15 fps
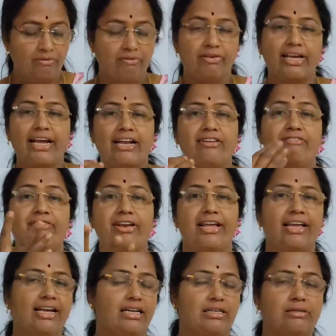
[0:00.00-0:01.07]
We can
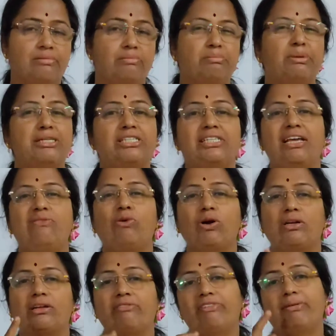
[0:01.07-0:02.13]
drink it. But sea
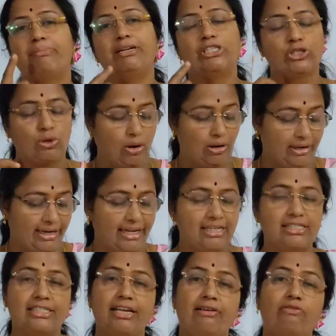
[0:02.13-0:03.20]
water will be salty.
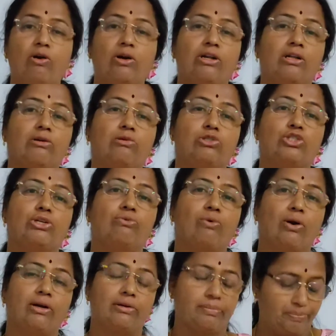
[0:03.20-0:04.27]
Sea water, ocean
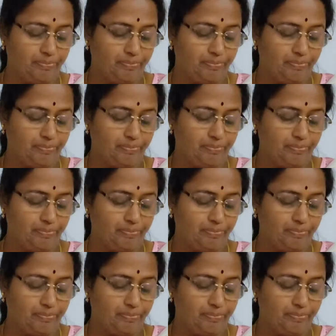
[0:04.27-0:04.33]
water.